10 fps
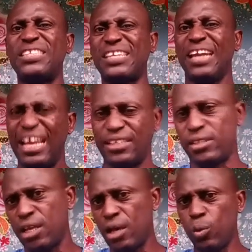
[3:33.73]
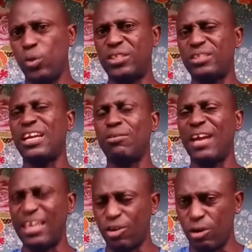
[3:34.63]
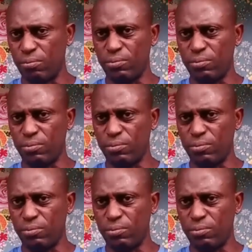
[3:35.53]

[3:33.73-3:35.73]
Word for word: clients with regular income.